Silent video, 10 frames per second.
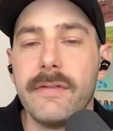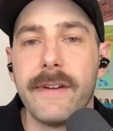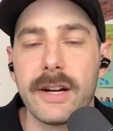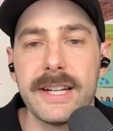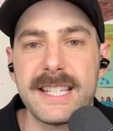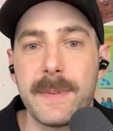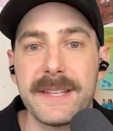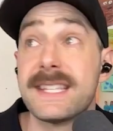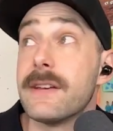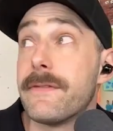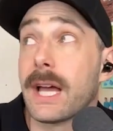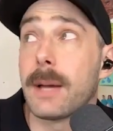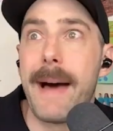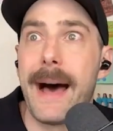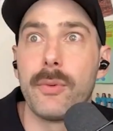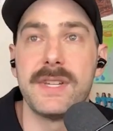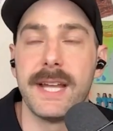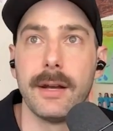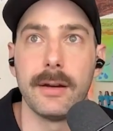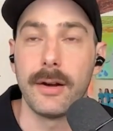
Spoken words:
a very specific mountain